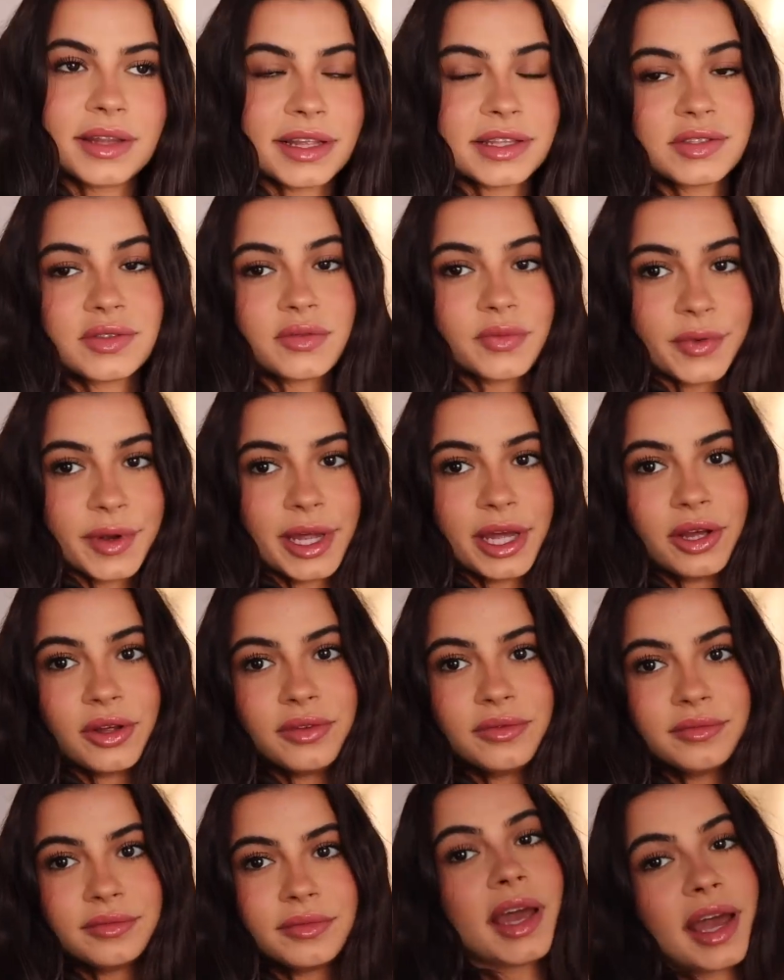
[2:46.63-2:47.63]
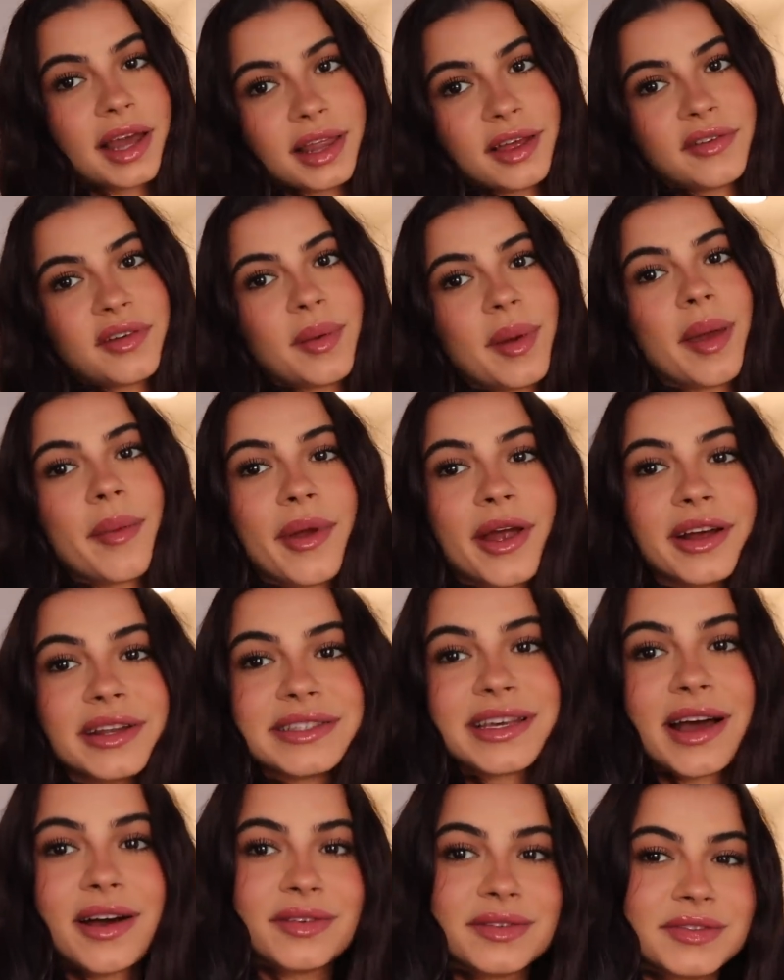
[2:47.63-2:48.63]
that's real. I left it at my parents'
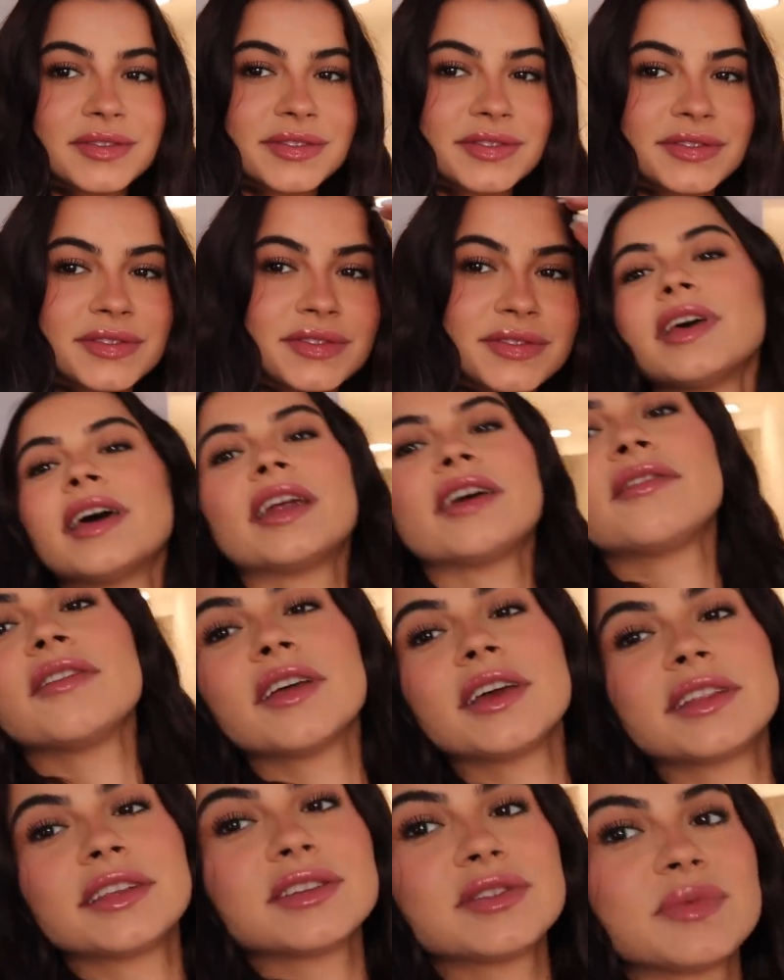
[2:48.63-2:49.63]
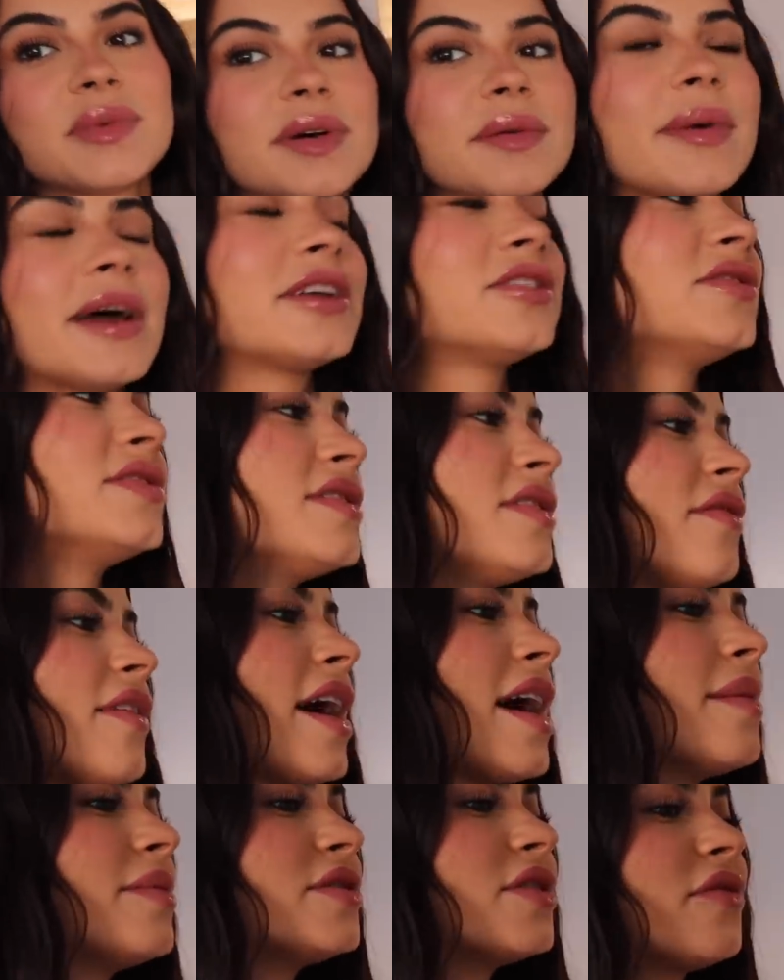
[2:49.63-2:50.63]
house. And I feel like this one matches the
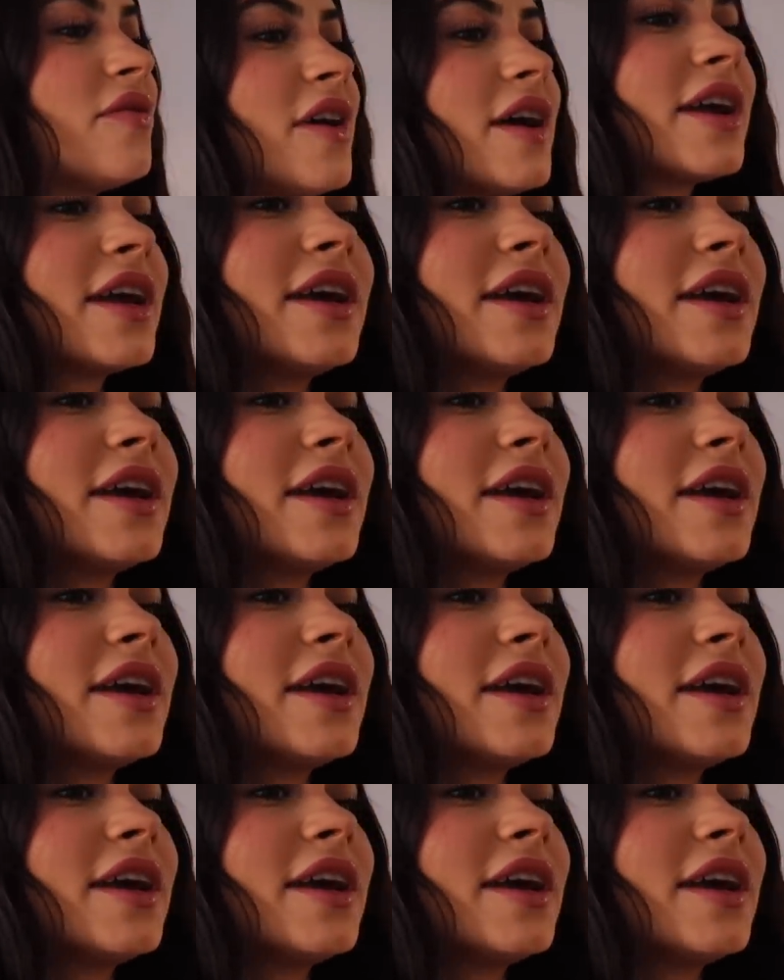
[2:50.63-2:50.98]
vibe, so fuck